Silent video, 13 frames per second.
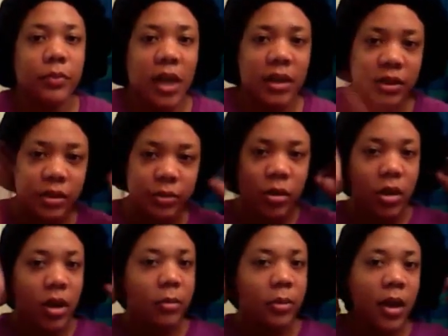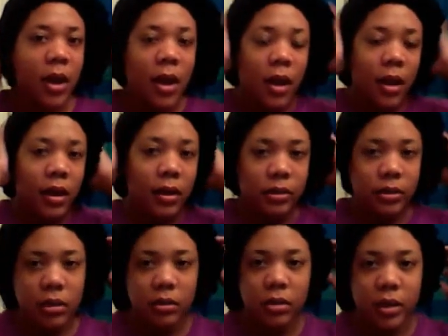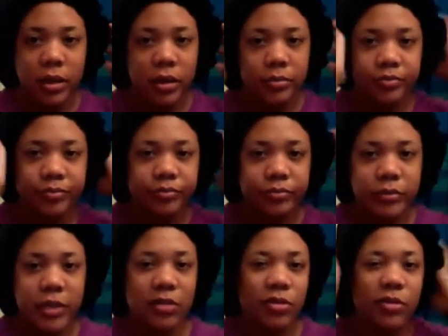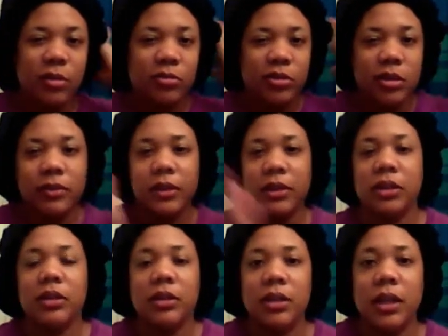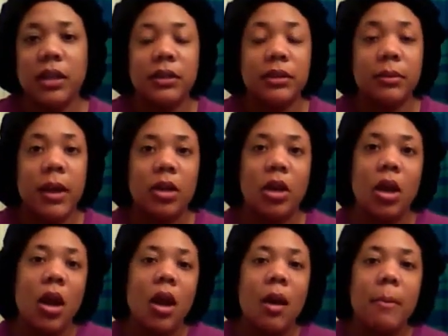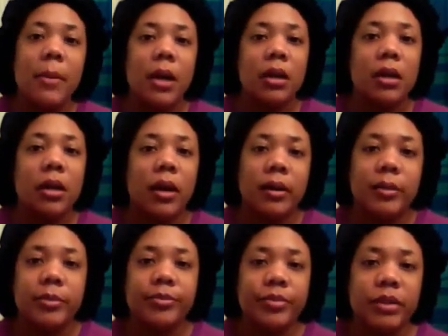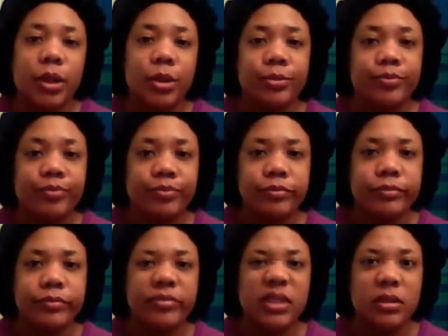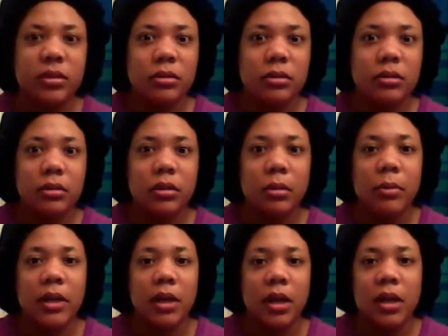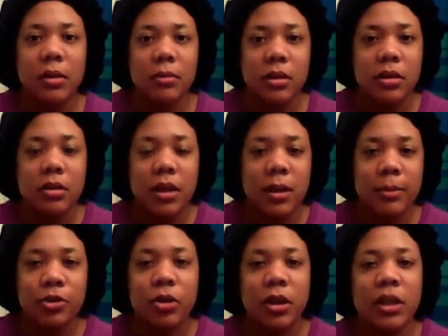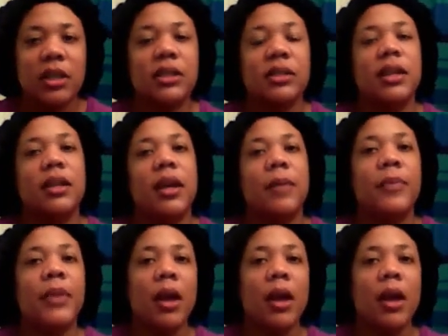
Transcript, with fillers: I just woke up and so um I don't know why I'm trying to fix this, that doesn't matter. But um so but um I'm trying not to say that.